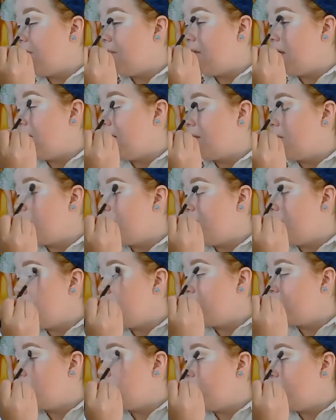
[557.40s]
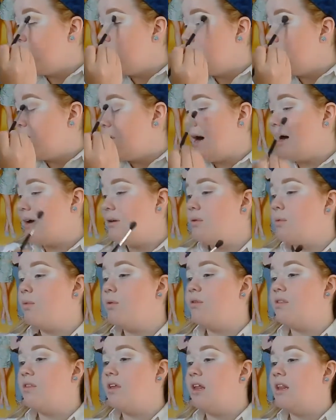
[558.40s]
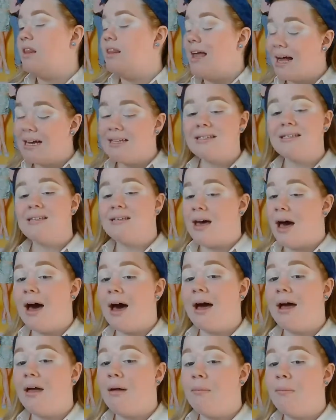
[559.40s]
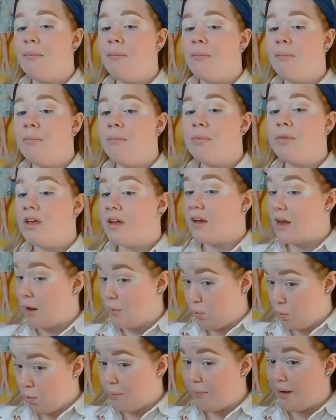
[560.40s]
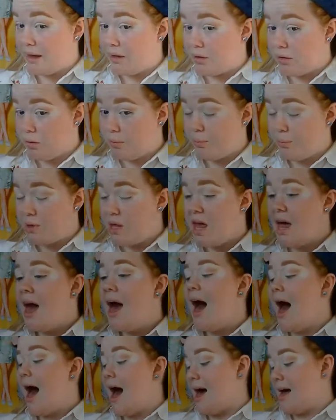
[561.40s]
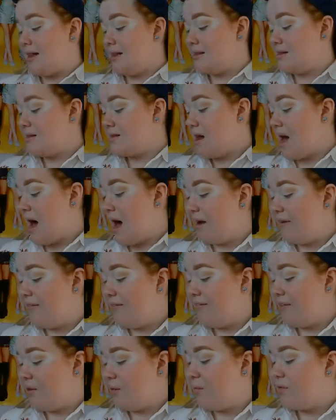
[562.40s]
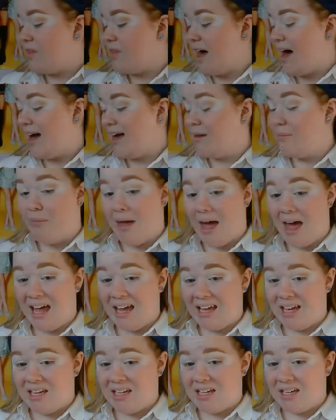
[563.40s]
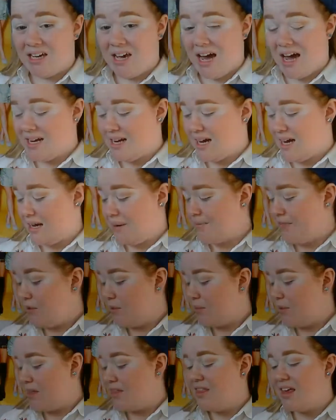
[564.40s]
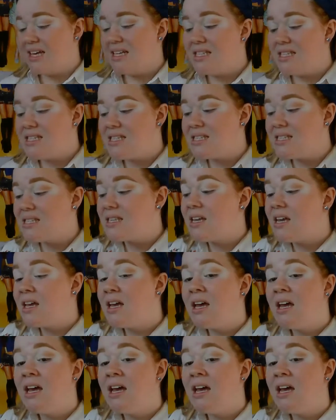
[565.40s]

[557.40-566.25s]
let's be real to you, that was the last time that I wore makeup. And I filmed that in May, and I'm filming this